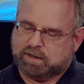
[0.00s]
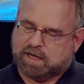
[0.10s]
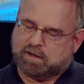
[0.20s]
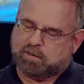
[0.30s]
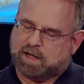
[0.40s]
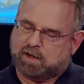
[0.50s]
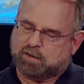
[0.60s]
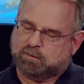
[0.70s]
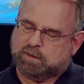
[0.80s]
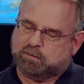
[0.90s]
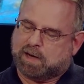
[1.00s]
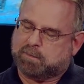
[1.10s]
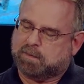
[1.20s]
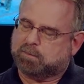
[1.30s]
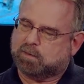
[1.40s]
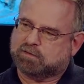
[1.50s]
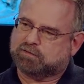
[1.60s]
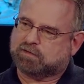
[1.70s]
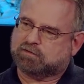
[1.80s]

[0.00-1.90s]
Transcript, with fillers: How, how can we wrap up our discussion?